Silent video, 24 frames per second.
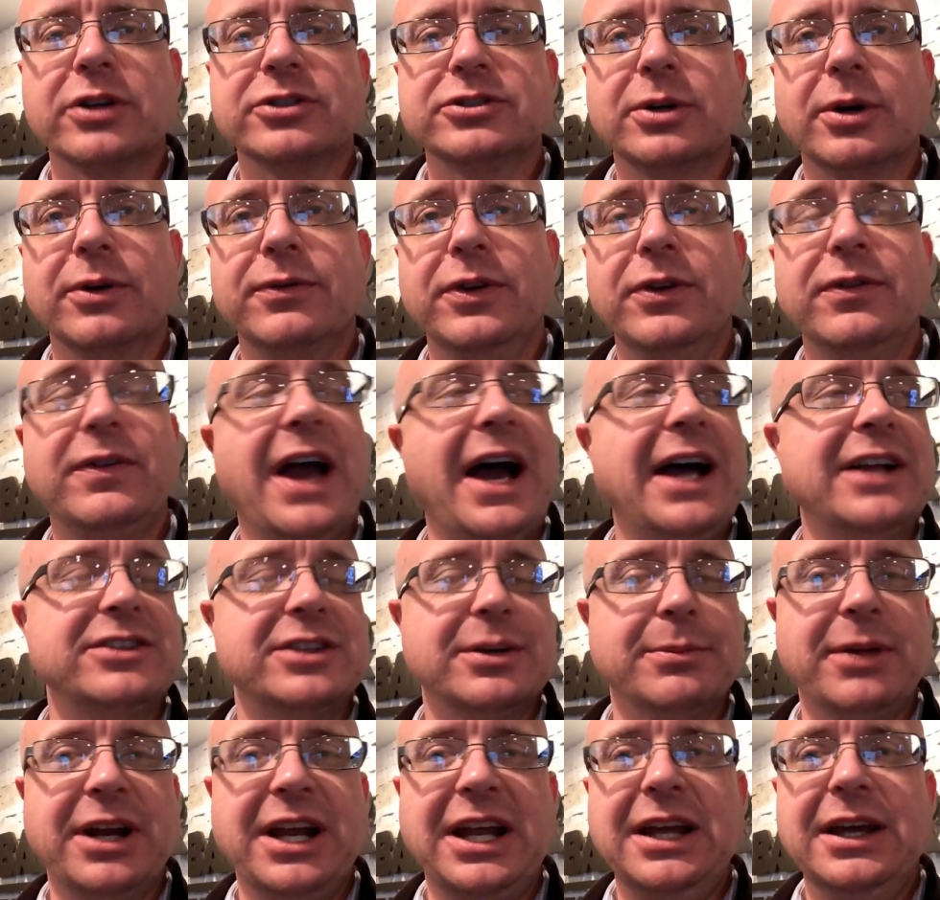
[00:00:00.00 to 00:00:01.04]
So if you've got
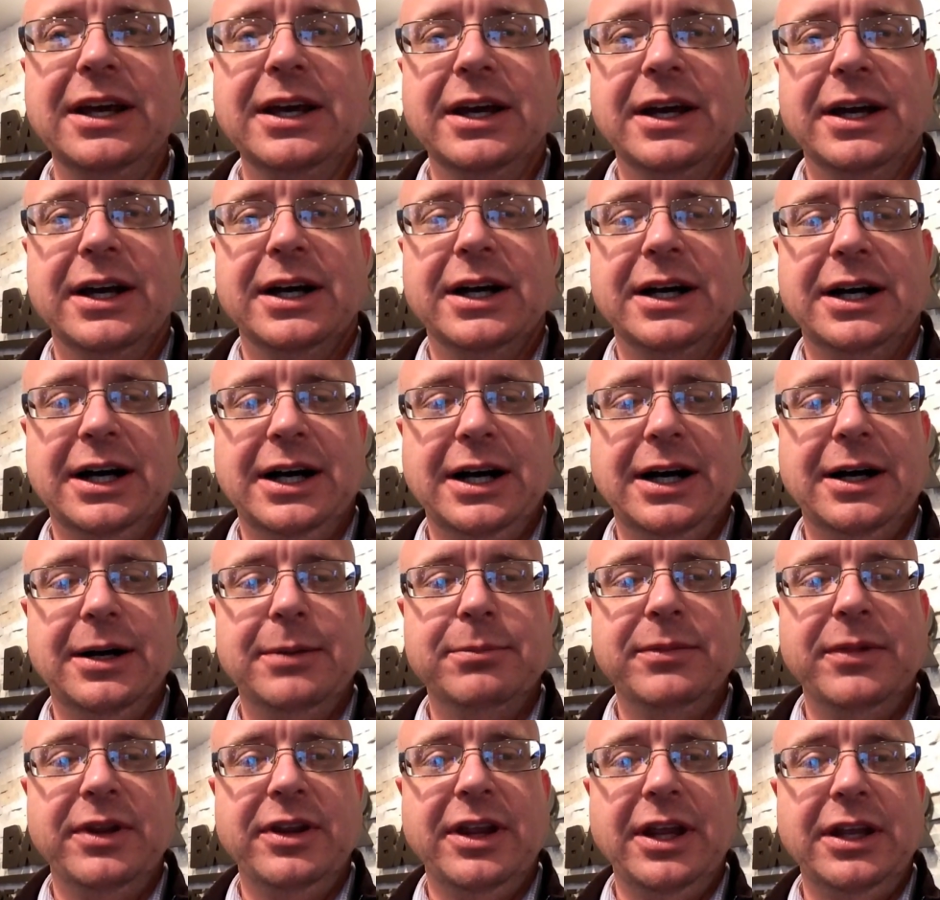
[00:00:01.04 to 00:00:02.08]
somebody
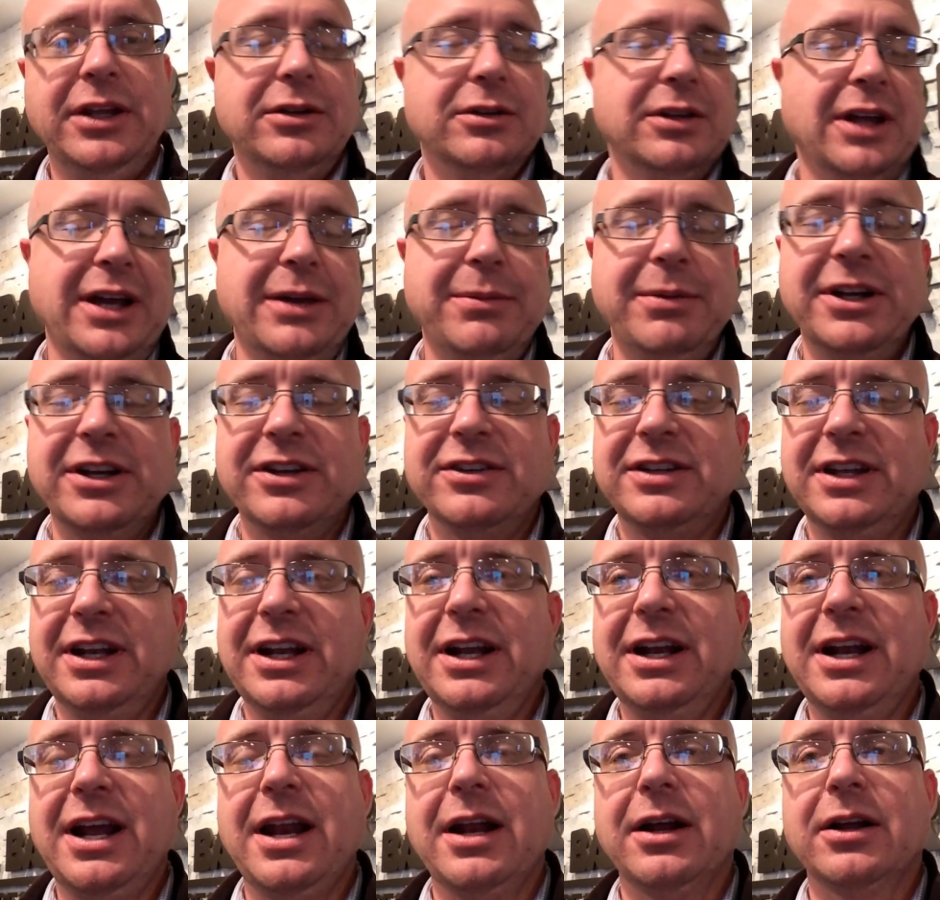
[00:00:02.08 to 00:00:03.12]
that you'd like me to sit
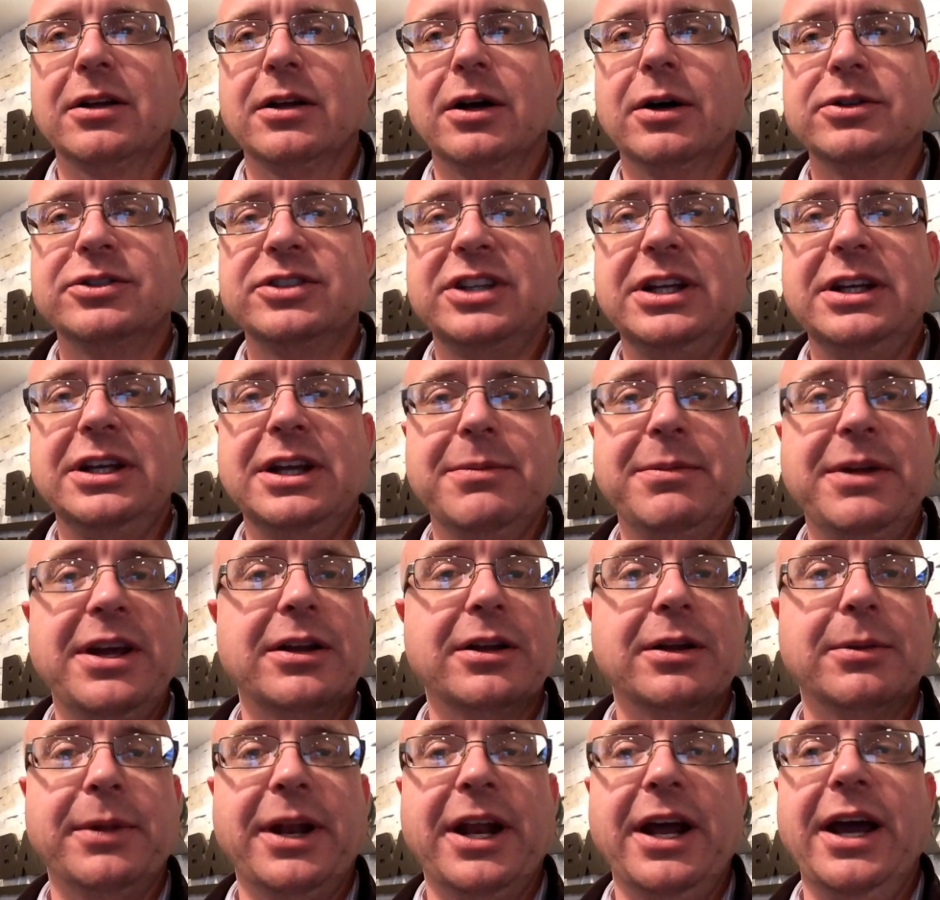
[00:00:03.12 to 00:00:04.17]
in on a closing, give me a
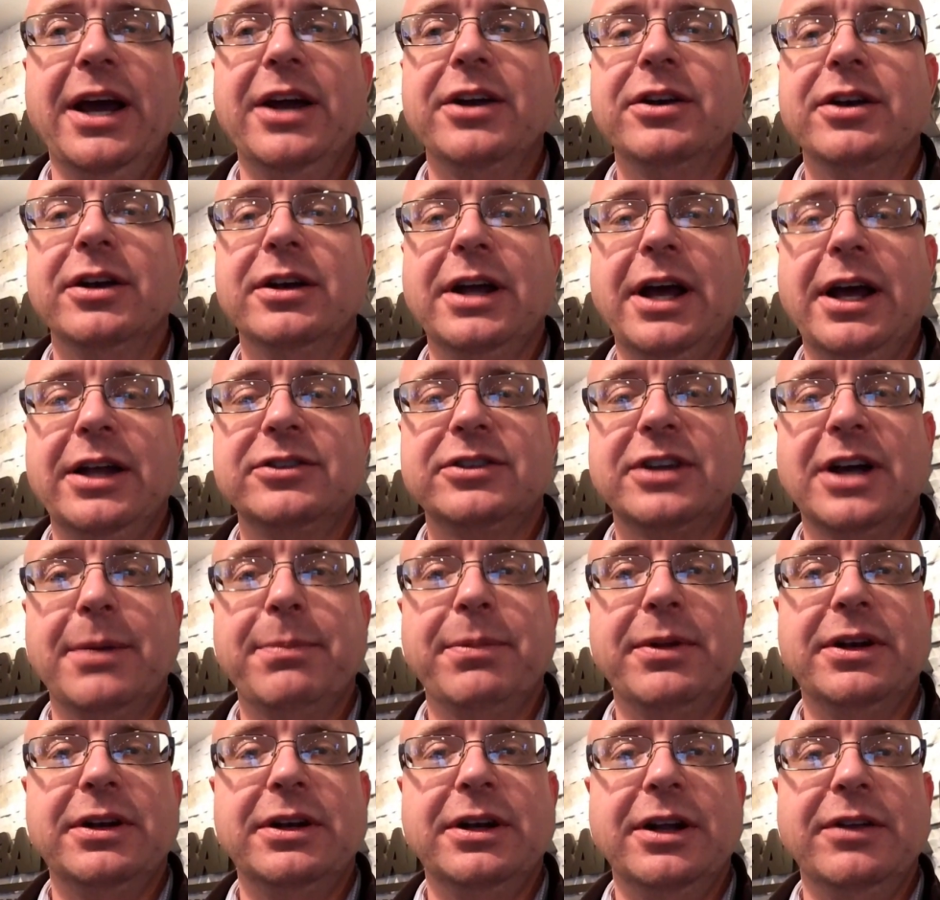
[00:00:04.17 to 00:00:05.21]
little bit of heads up
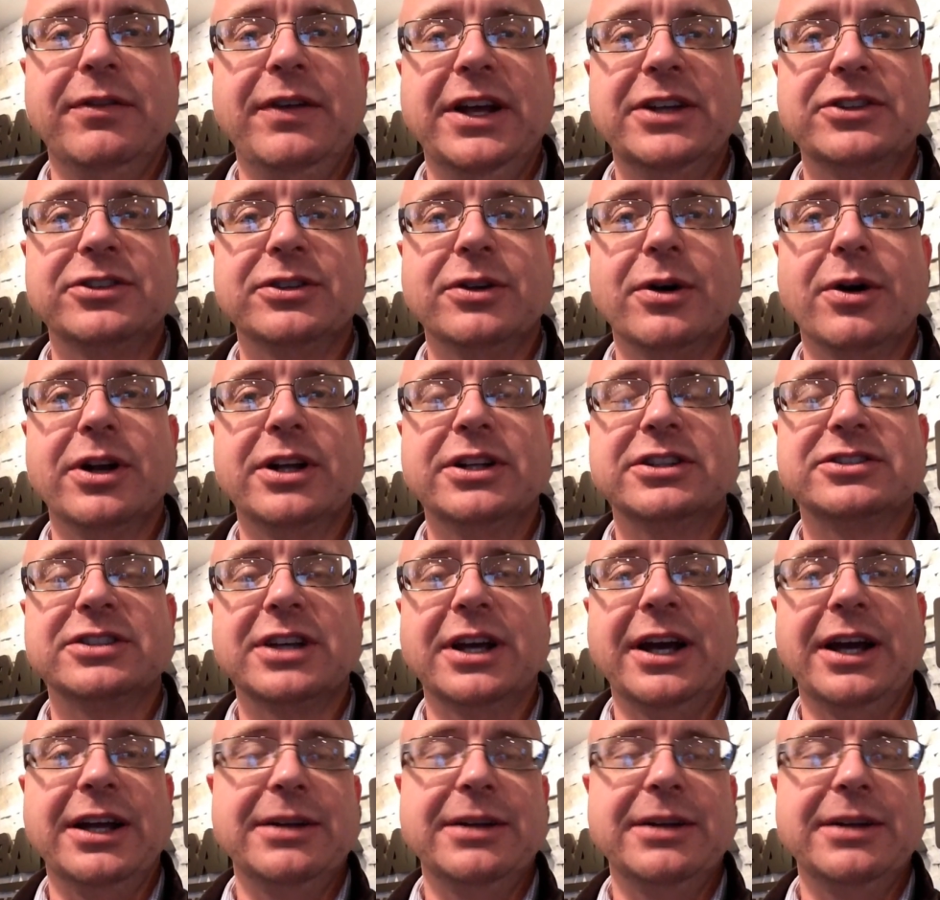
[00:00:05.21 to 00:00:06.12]
and advance notice.